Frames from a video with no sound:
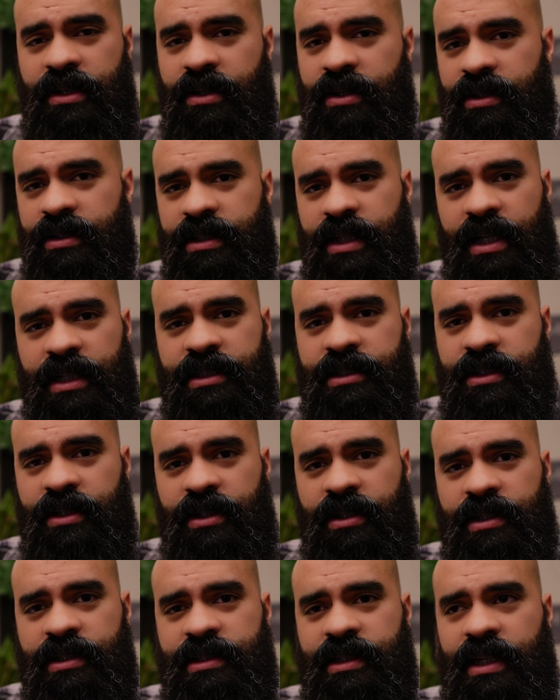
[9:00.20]
exteriors,
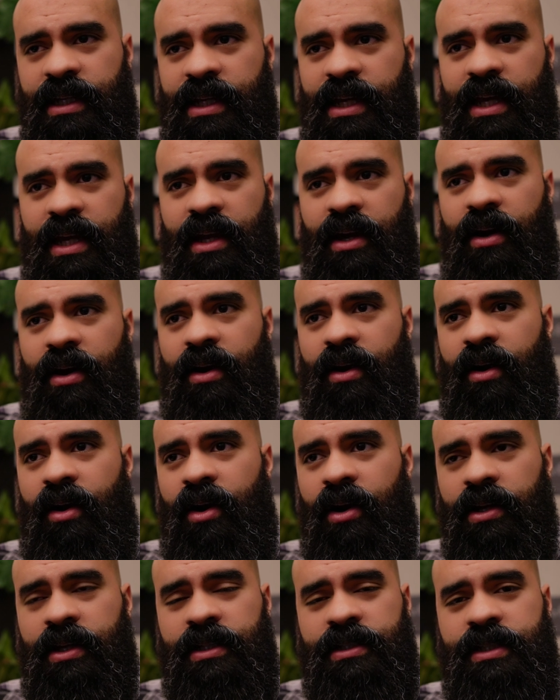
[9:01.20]
like
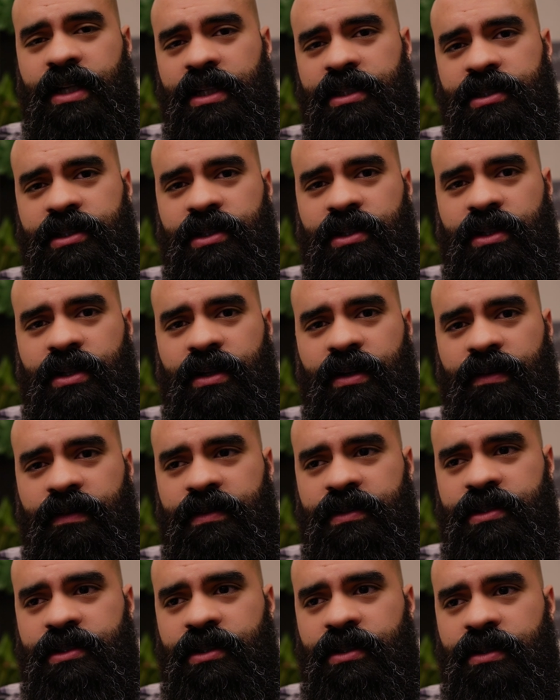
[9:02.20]
architecture of a
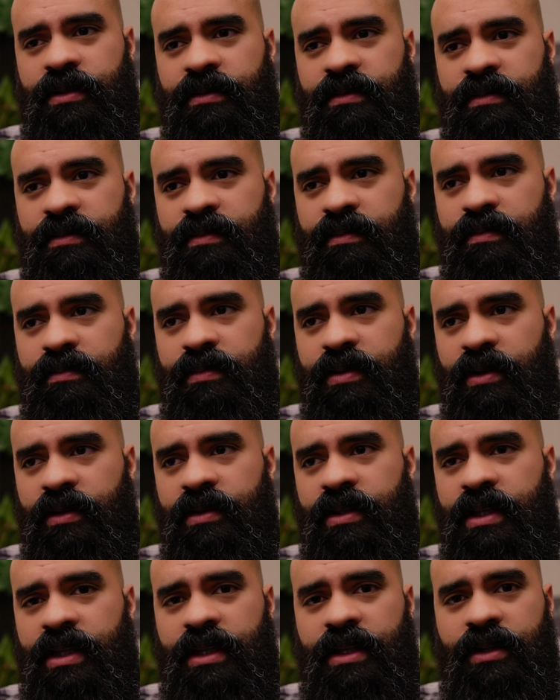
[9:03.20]
certain building,
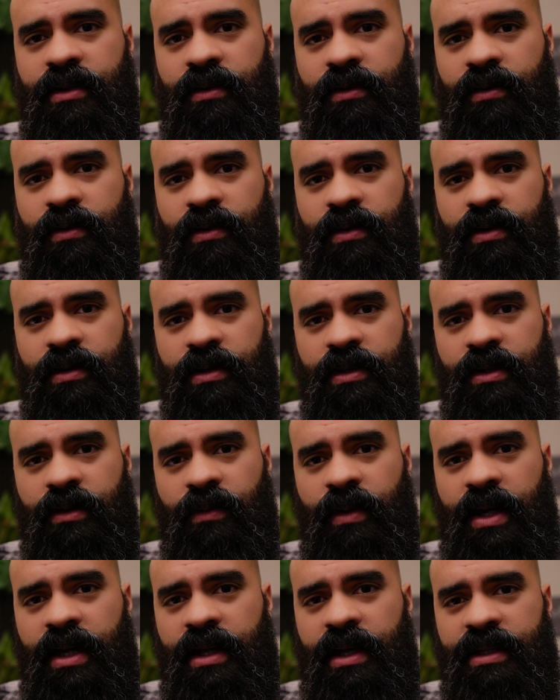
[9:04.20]
or the way a
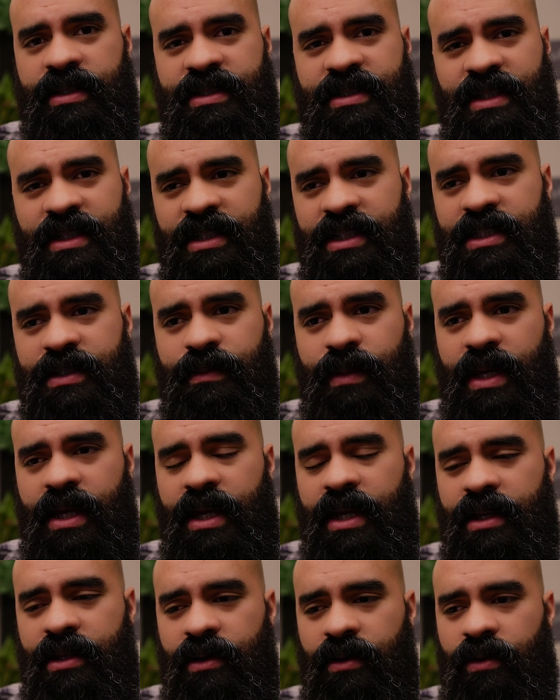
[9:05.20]
city's made,
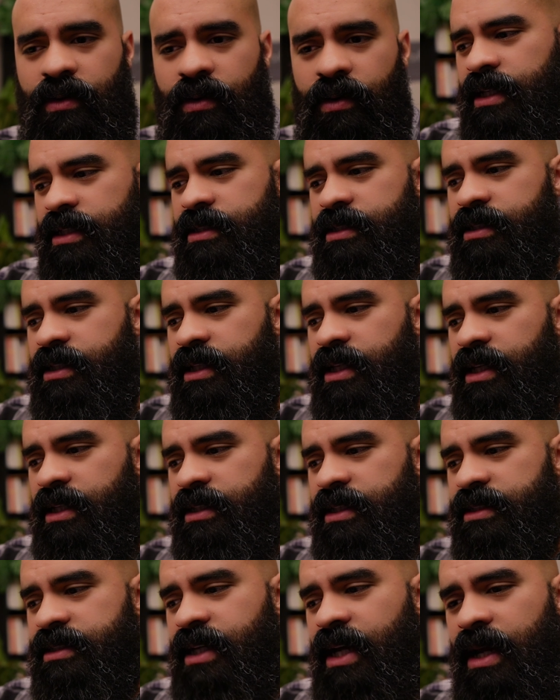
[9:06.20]
or the design
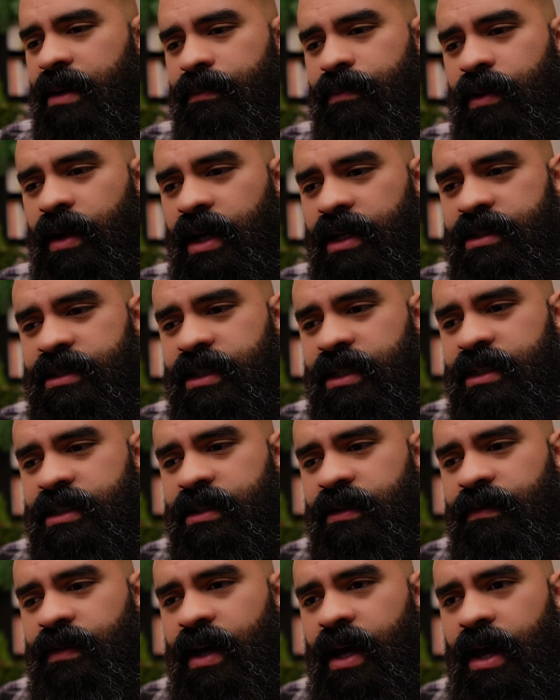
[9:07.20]
process of how
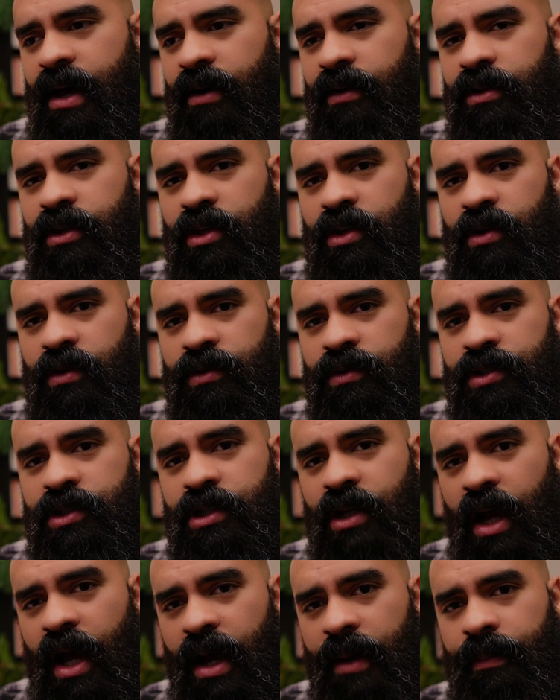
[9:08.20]
you shop
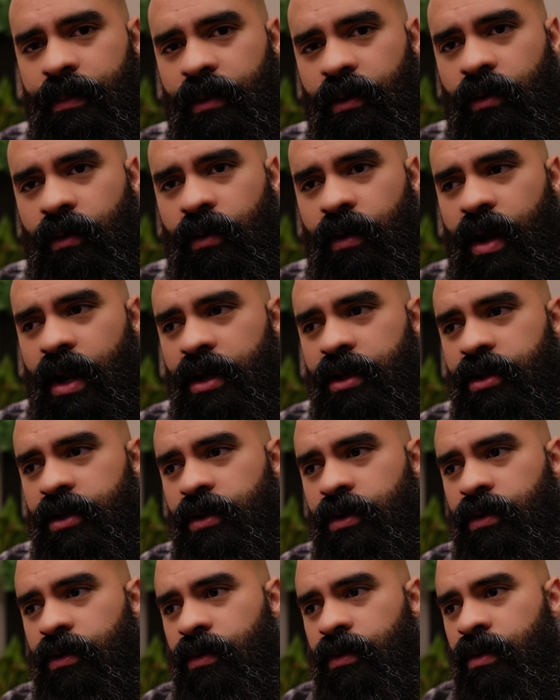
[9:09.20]
or how you
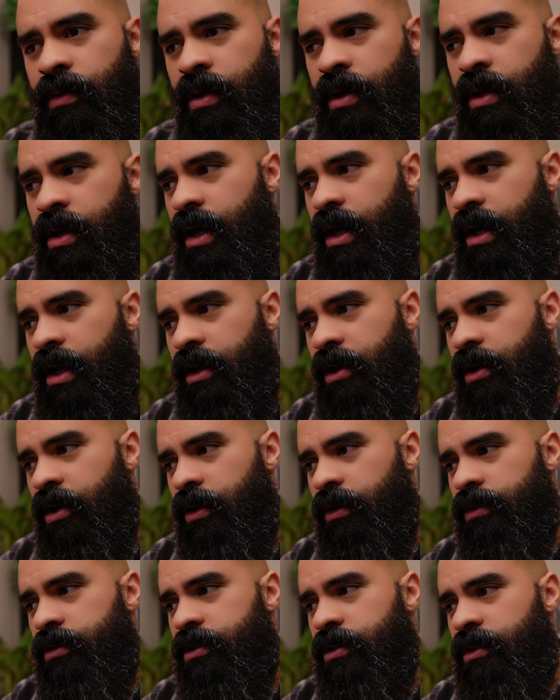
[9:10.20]
go to the
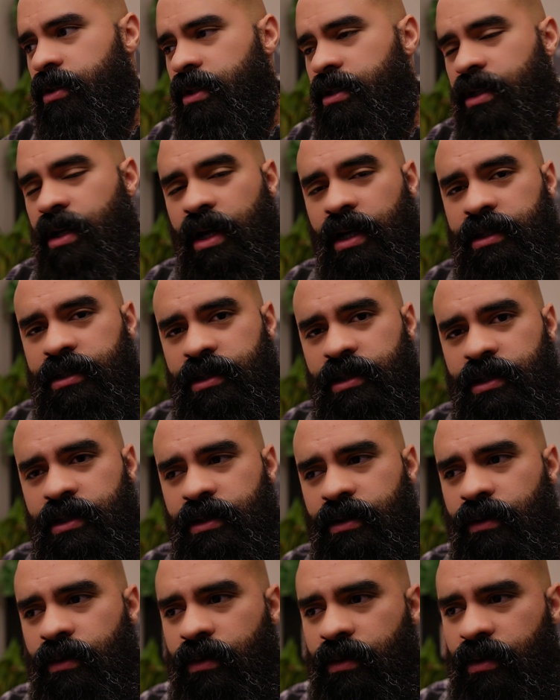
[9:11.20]
doctor,
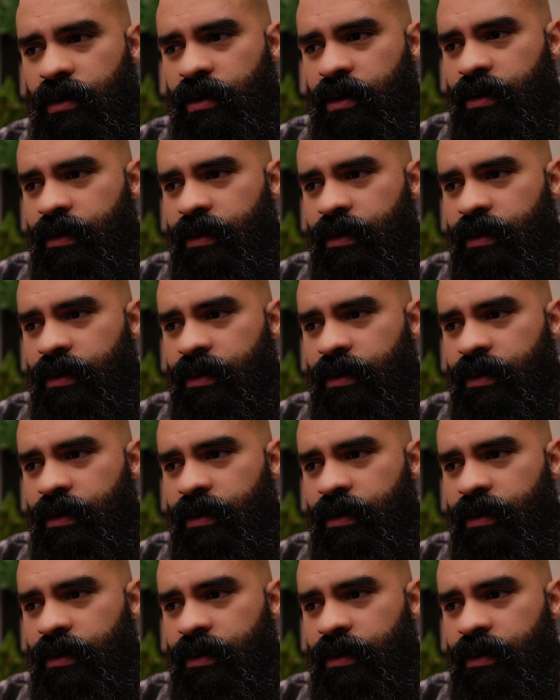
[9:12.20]
or